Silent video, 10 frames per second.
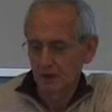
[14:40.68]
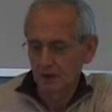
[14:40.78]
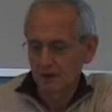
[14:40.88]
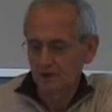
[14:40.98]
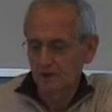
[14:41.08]

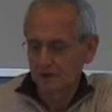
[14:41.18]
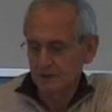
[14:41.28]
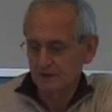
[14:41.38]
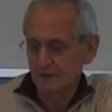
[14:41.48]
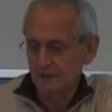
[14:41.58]
3
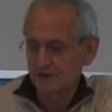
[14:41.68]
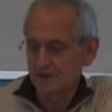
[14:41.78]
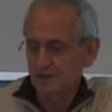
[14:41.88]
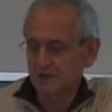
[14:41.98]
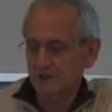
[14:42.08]

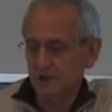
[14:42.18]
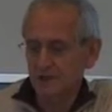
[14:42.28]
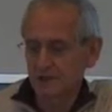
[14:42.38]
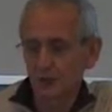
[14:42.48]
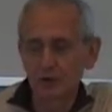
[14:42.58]
facilitators
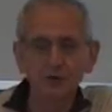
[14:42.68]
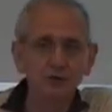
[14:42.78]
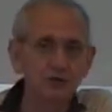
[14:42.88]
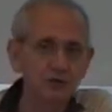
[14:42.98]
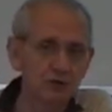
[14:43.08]
explained the work to
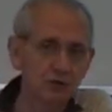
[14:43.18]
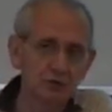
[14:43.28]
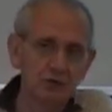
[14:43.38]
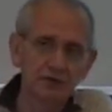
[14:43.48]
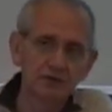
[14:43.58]
do. So
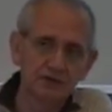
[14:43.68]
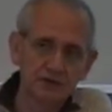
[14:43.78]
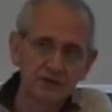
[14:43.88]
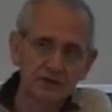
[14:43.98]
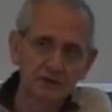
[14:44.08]
then
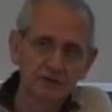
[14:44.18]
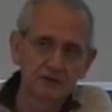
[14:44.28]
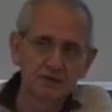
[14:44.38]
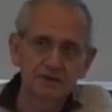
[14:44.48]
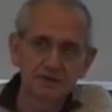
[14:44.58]

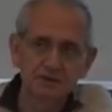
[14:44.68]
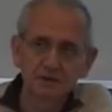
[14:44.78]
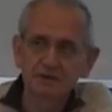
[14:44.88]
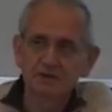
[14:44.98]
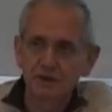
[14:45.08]
these
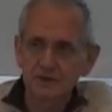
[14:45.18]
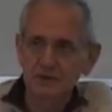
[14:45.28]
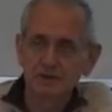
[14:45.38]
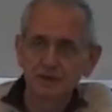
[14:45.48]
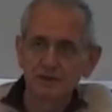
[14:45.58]
3
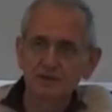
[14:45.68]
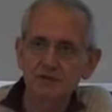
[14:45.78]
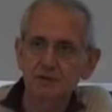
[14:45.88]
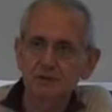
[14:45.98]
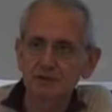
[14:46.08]
facilitators,
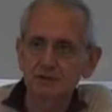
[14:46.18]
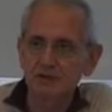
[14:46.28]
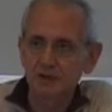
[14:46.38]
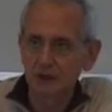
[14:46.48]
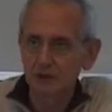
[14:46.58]
including
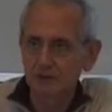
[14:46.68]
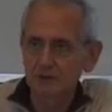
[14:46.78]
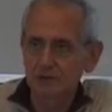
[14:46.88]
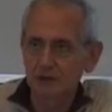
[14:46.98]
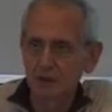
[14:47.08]
Czechland,
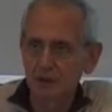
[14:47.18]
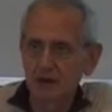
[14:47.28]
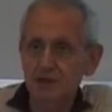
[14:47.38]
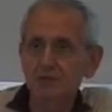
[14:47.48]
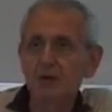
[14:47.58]

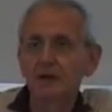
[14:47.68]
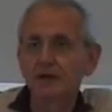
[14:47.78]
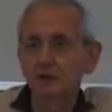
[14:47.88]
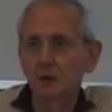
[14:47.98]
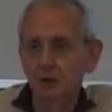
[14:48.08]

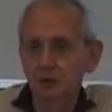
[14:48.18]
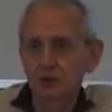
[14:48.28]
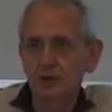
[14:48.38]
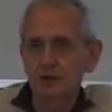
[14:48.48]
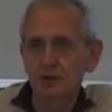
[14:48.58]
explained the work
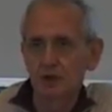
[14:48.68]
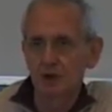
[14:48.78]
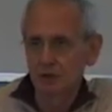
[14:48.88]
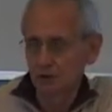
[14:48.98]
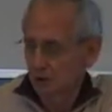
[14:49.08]

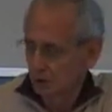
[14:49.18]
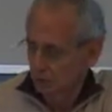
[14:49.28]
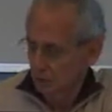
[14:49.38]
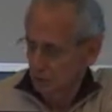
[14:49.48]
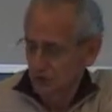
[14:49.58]
to
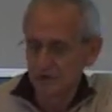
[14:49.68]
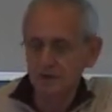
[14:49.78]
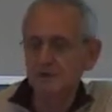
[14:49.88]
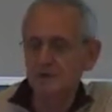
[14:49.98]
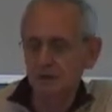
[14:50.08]
do to
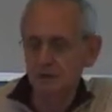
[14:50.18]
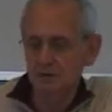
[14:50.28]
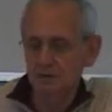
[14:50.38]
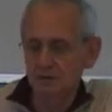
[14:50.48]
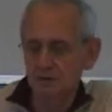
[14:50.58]
this
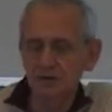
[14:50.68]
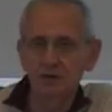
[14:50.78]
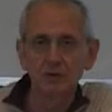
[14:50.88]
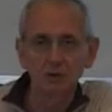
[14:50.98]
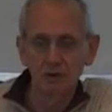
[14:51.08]

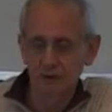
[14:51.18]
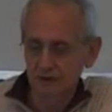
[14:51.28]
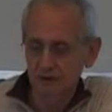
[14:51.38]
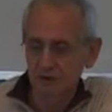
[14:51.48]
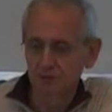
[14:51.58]
meeting of
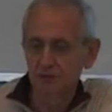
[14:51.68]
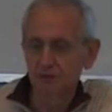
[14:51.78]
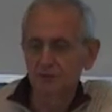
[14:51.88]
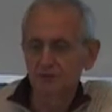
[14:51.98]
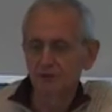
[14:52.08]
100 people.